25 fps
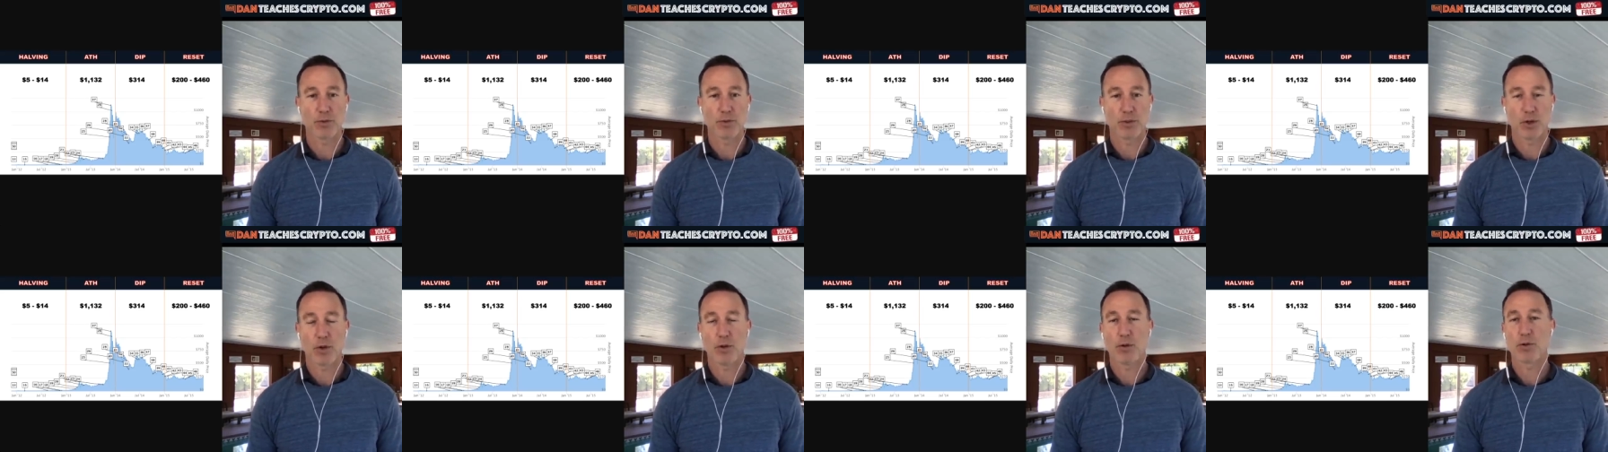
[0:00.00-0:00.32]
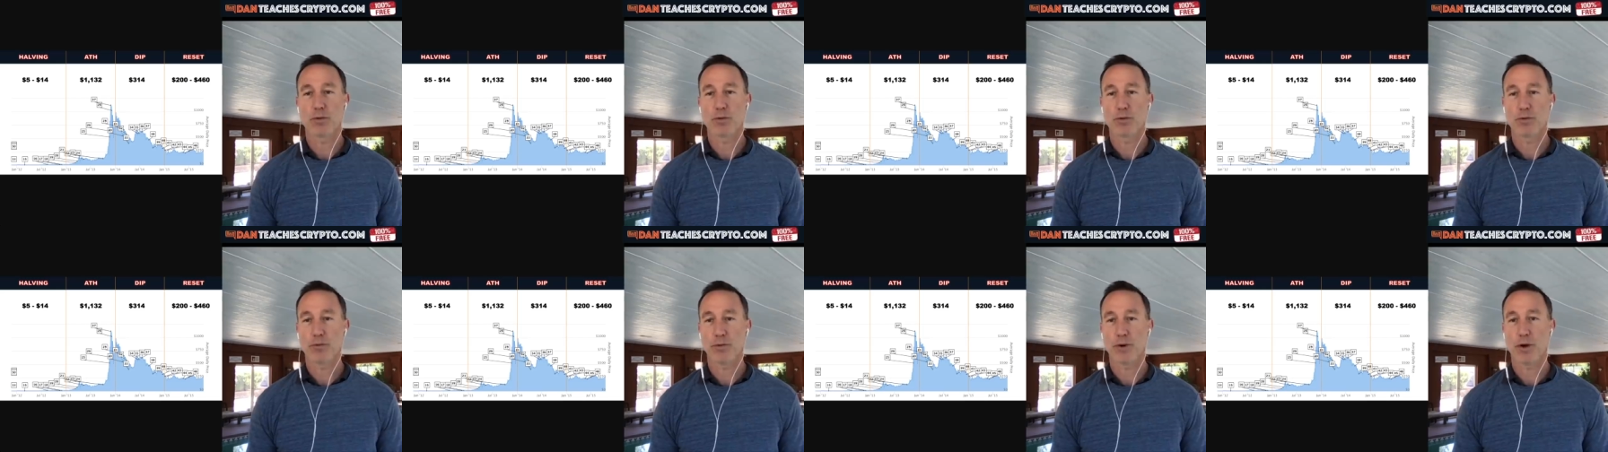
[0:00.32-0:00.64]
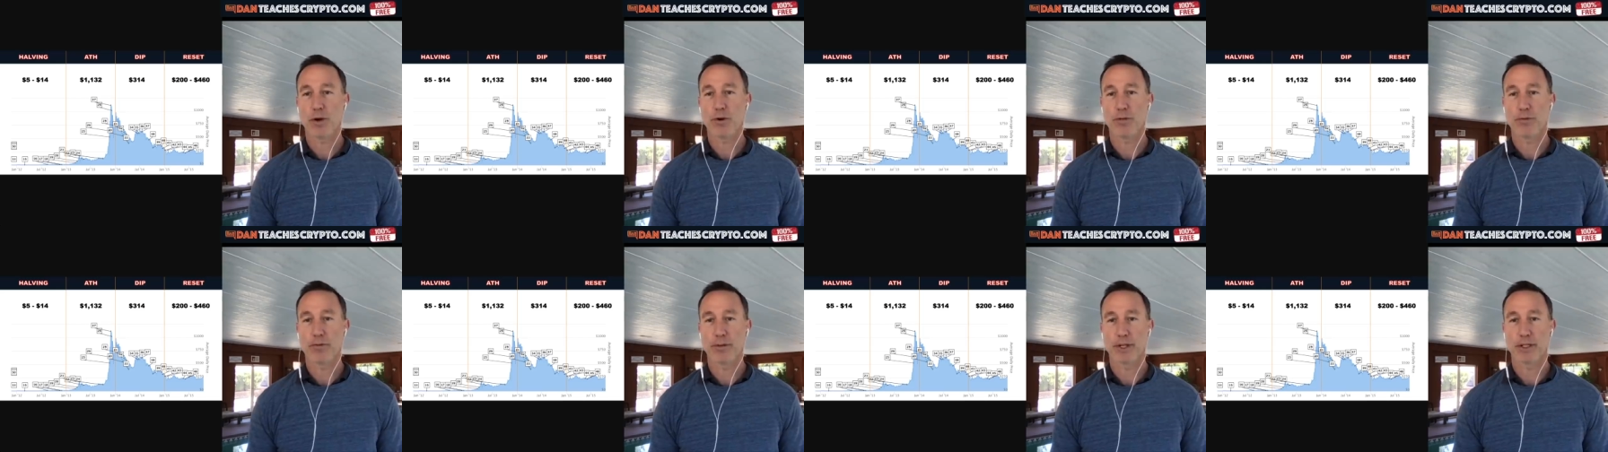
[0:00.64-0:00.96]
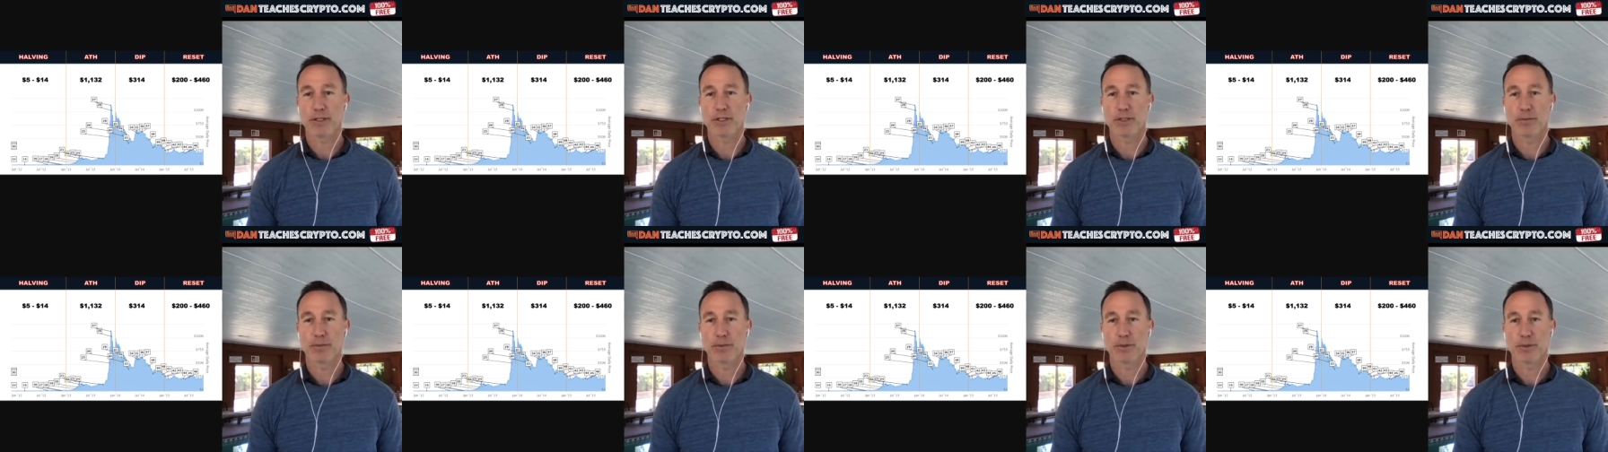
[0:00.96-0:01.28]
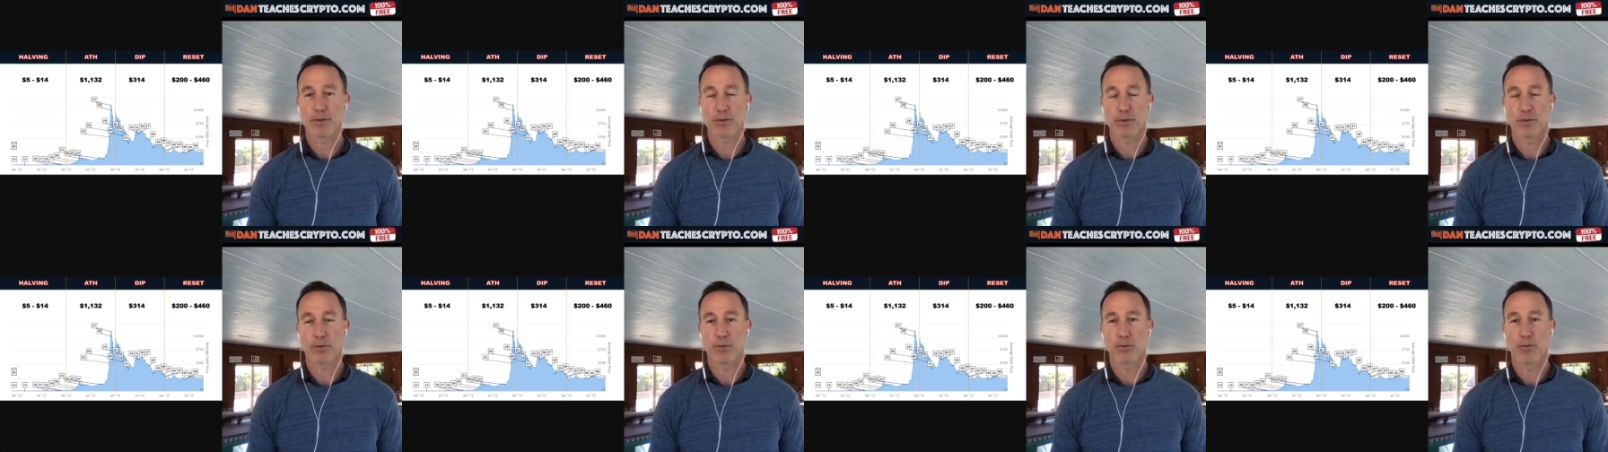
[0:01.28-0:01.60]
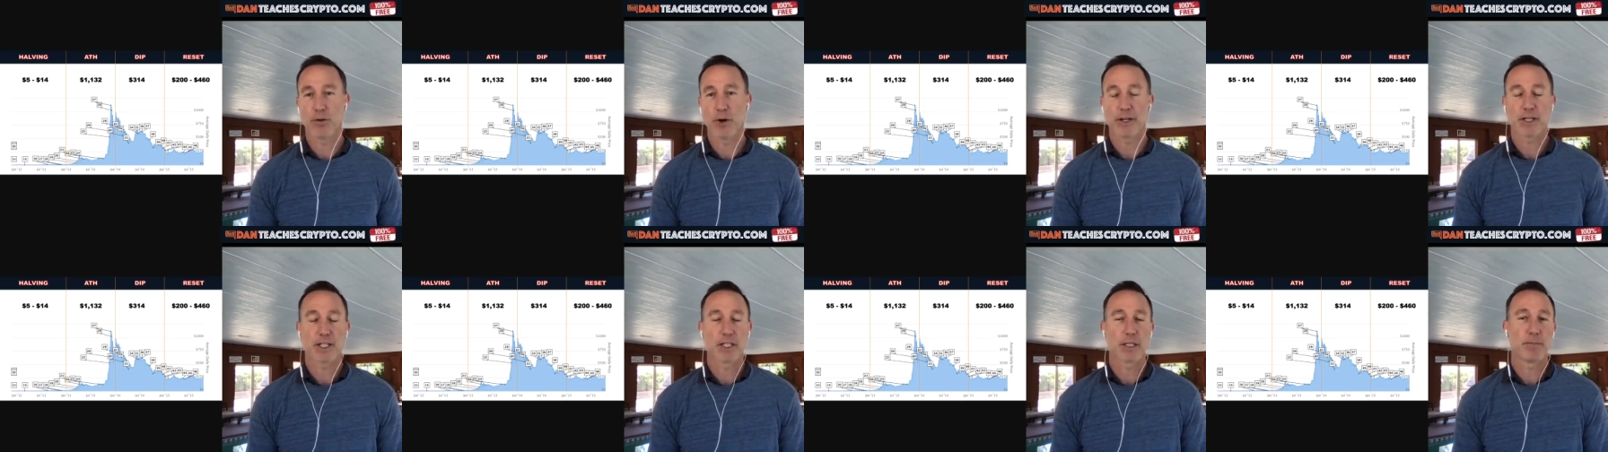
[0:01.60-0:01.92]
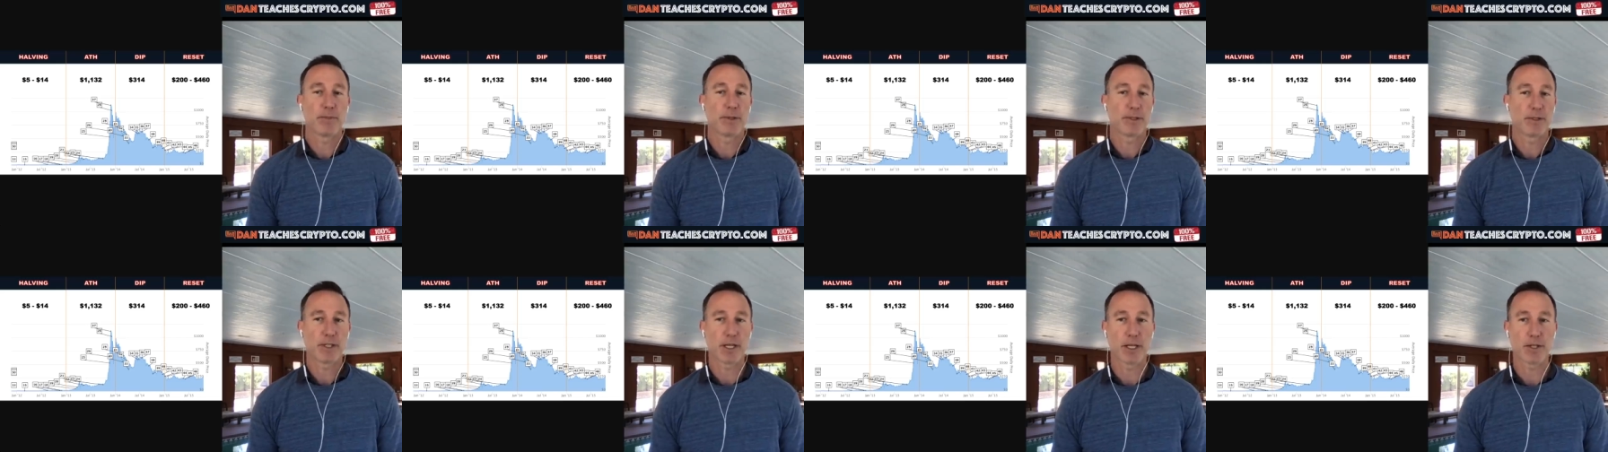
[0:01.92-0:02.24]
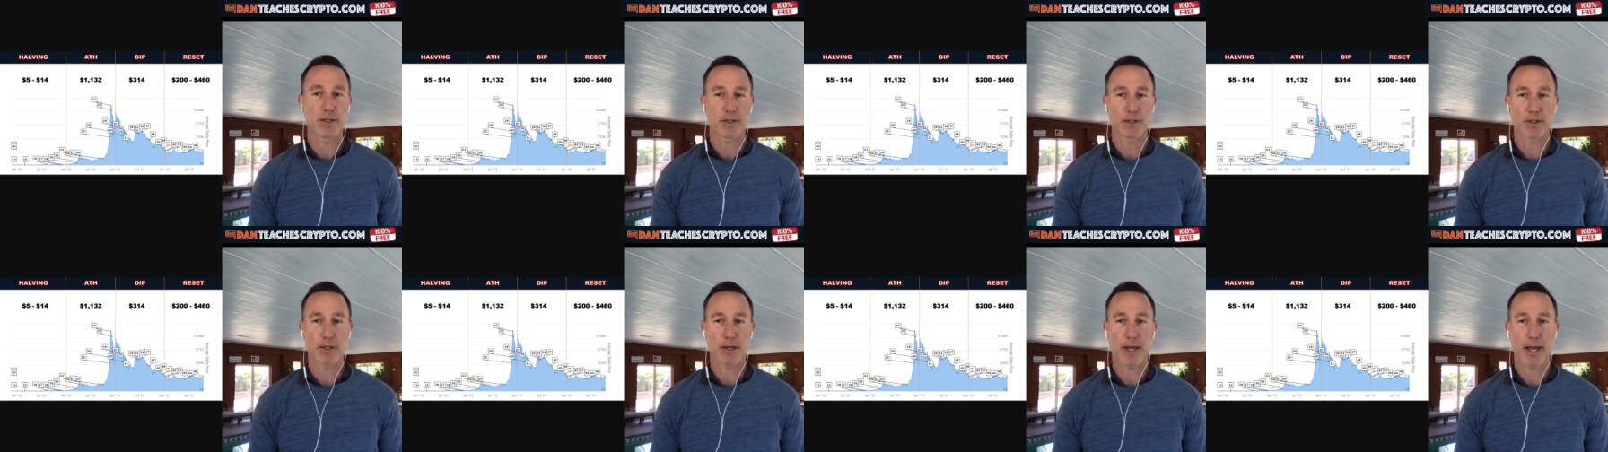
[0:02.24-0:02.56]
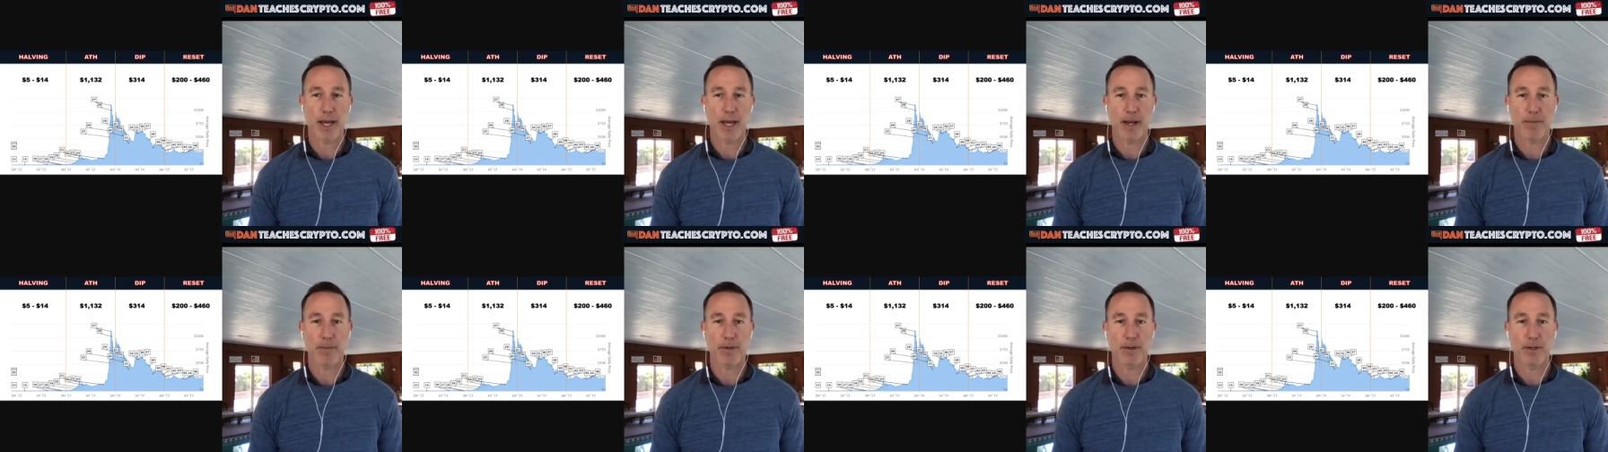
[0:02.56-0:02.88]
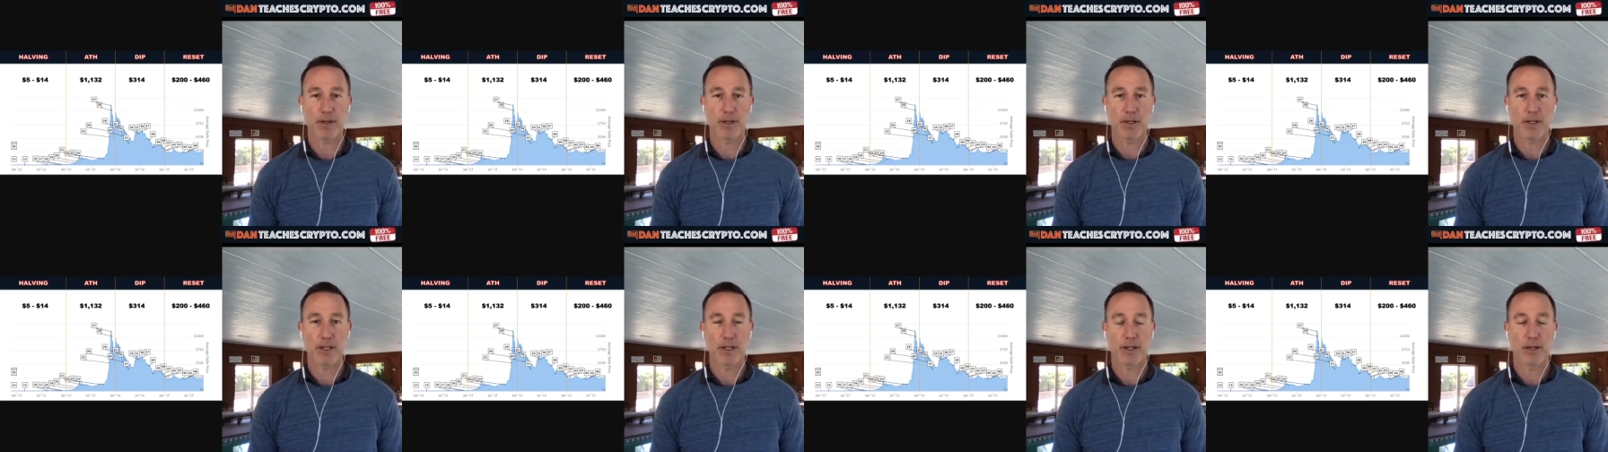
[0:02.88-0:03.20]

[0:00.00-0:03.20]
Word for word: don't fall victim to what could potentially happen.